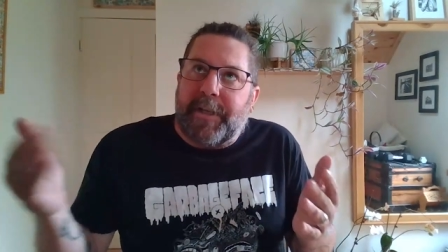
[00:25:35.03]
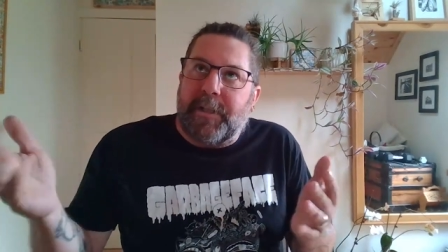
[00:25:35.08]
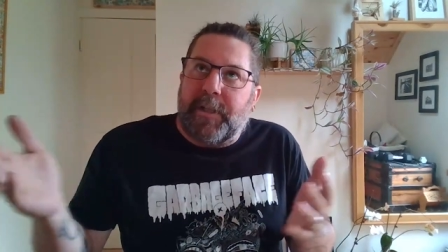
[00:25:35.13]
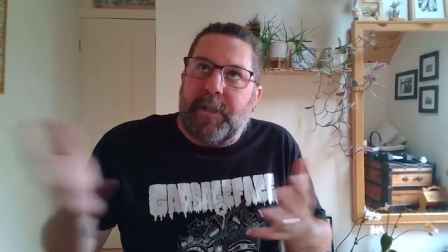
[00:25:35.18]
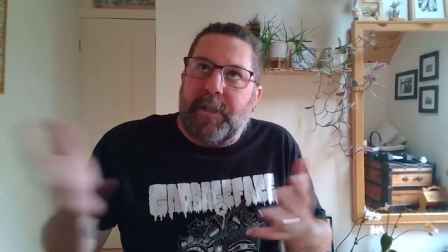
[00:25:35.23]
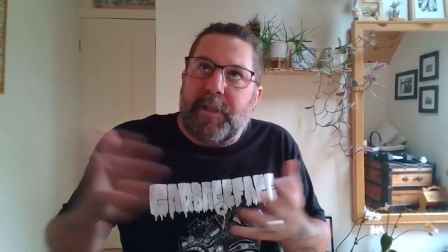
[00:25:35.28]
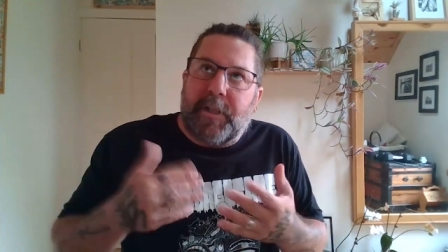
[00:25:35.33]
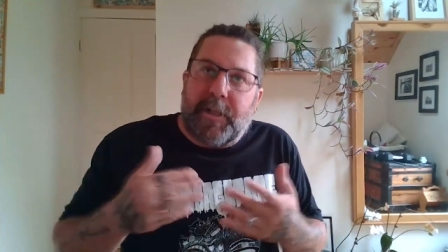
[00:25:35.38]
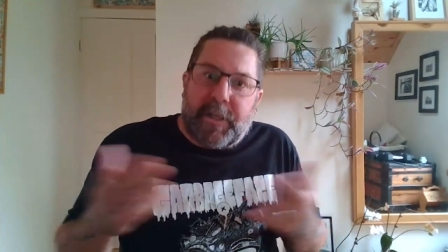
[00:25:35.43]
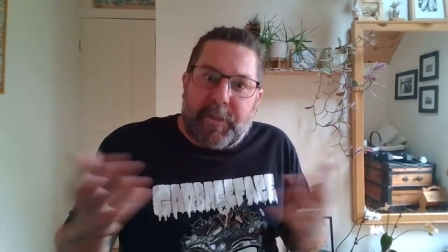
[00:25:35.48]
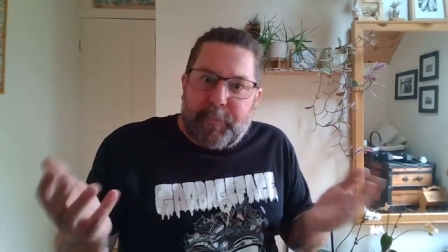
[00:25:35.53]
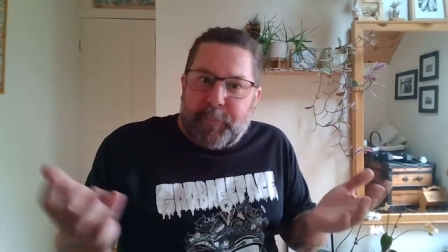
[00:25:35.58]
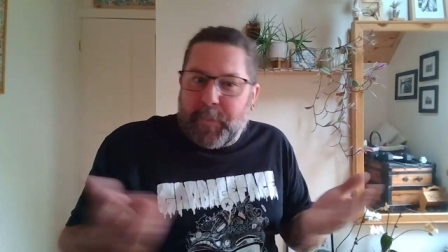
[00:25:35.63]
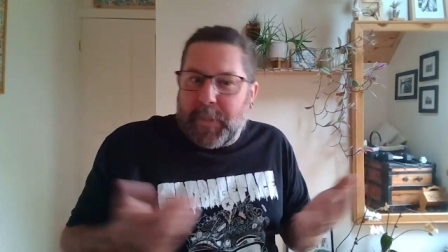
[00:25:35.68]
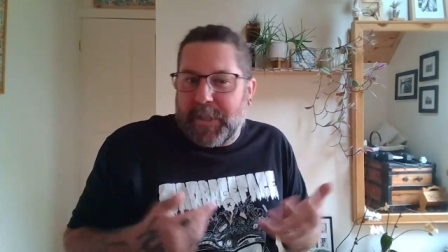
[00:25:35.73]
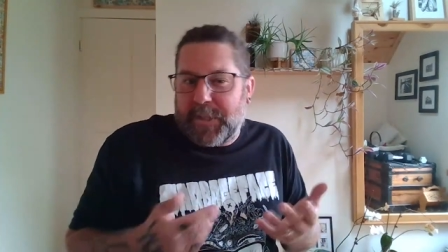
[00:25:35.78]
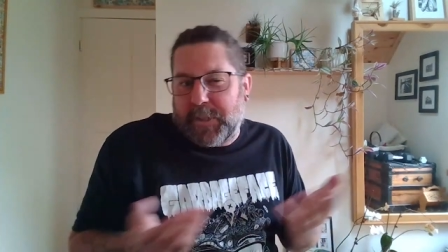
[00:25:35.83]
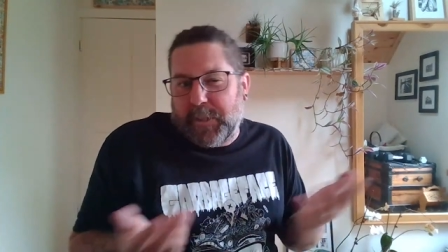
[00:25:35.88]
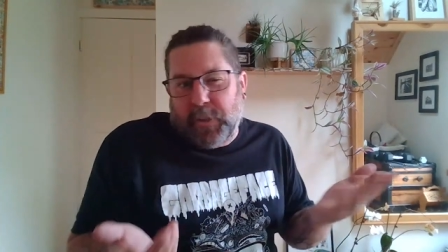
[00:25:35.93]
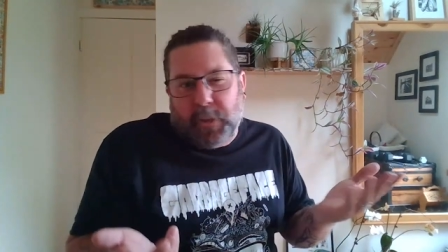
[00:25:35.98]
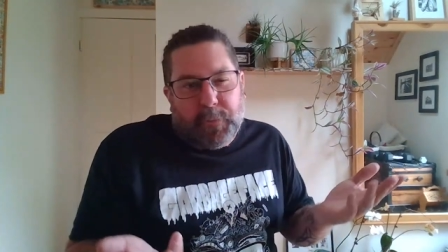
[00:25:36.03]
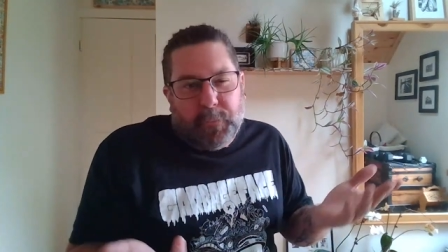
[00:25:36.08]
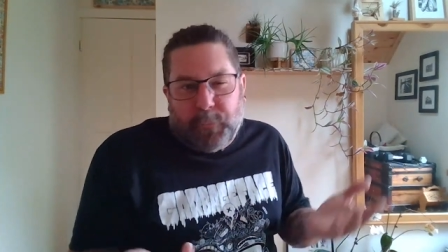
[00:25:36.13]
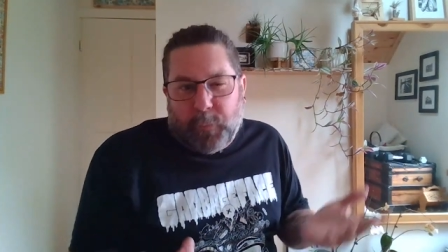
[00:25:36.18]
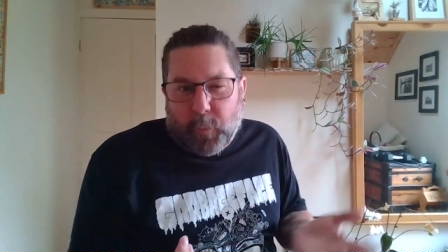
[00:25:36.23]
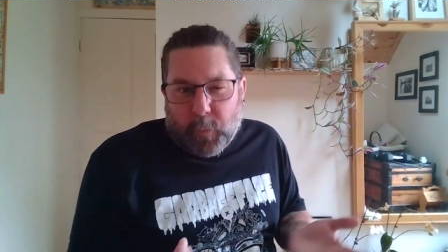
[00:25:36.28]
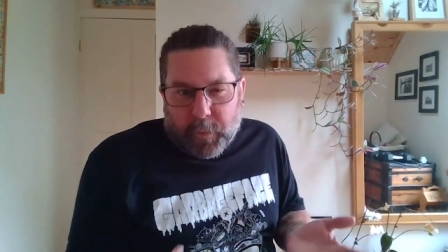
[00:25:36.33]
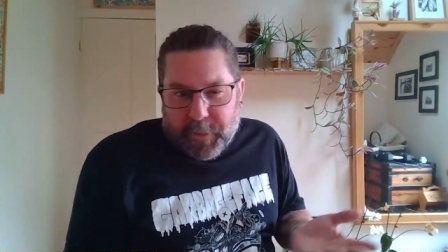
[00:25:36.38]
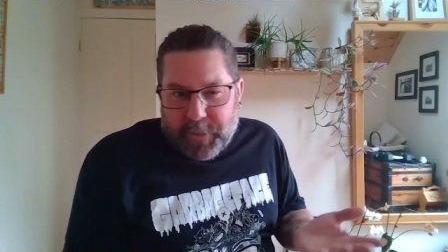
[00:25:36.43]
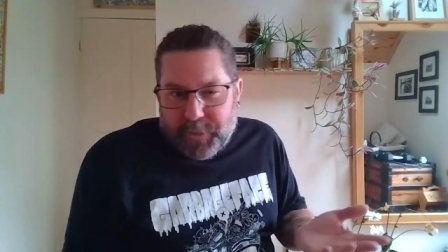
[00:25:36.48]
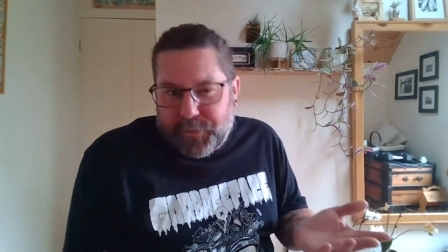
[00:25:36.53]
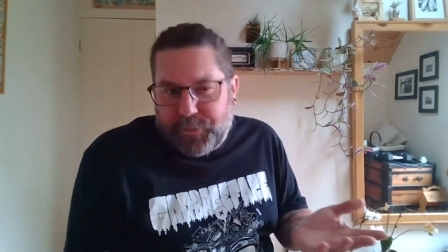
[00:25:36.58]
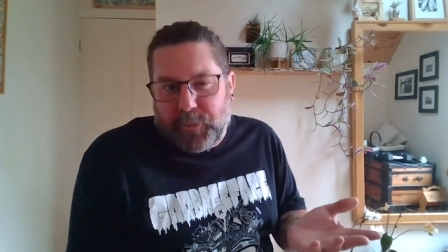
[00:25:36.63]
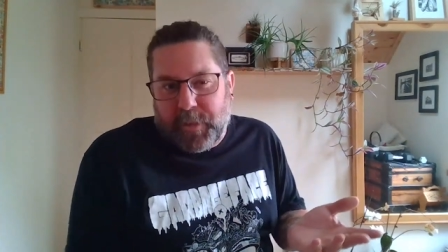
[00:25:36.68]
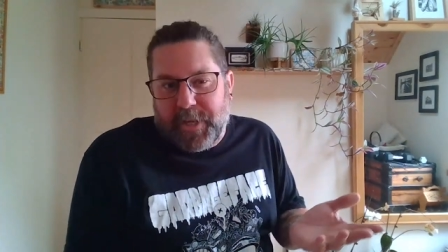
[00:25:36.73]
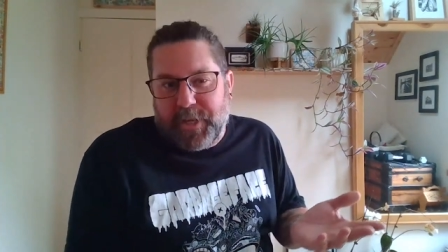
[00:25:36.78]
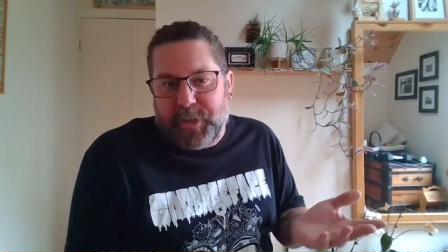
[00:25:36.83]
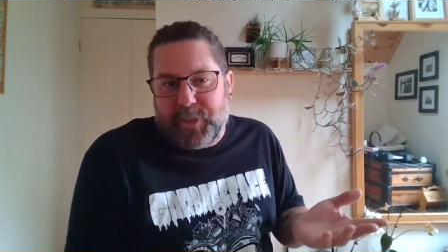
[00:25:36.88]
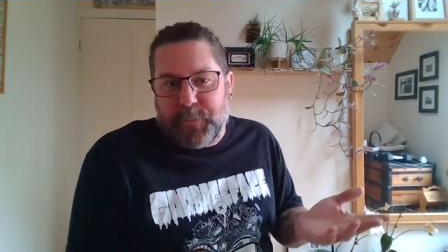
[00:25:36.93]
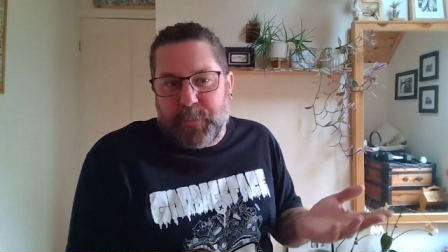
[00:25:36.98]
it, it must look foreign and
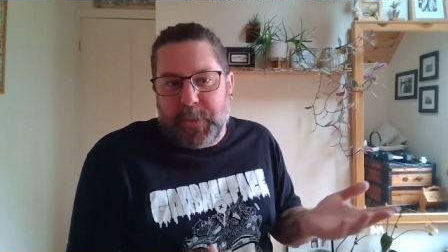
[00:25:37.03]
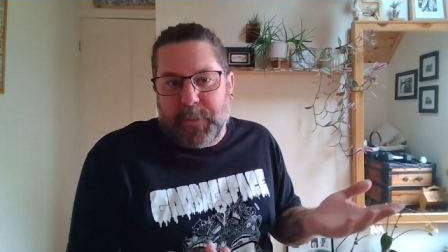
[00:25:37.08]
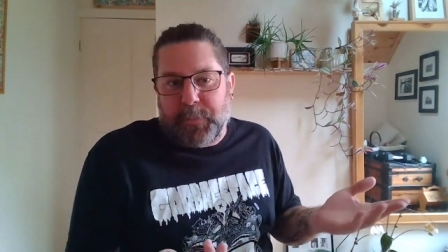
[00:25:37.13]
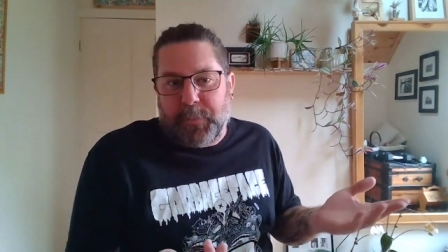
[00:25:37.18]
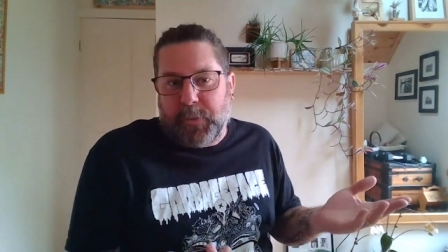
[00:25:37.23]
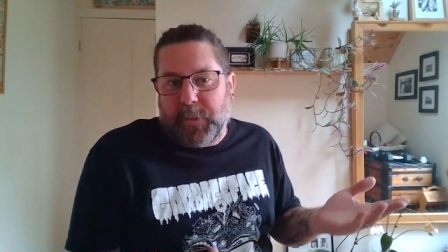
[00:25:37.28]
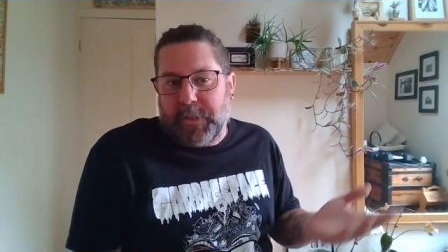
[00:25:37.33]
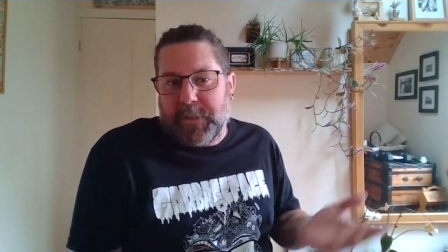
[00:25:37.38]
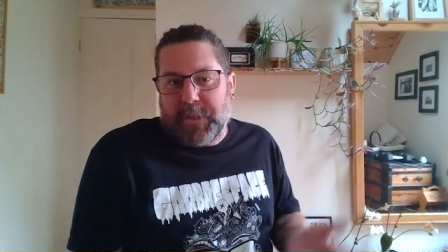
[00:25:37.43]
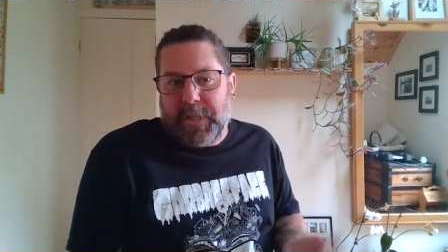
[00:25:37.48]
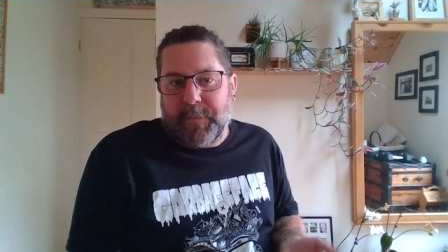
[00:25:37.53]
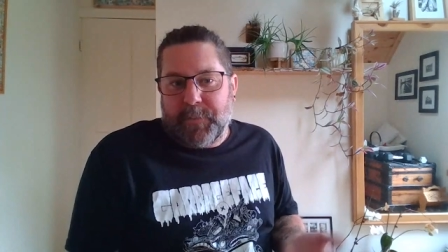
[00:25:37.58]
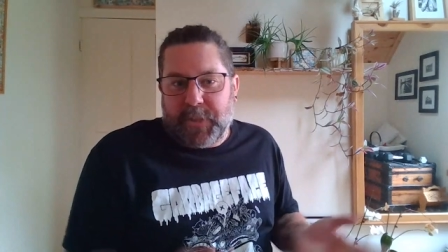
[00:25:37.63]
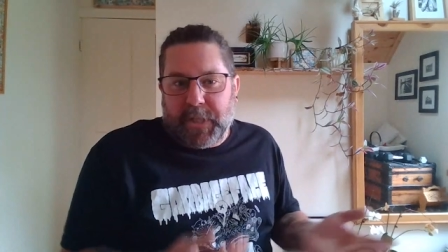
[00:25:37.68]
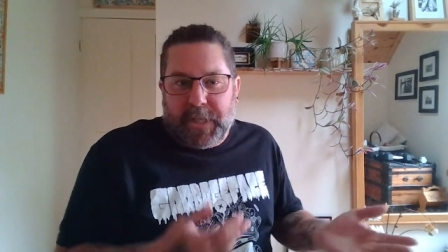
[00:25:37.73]
strange to people at times,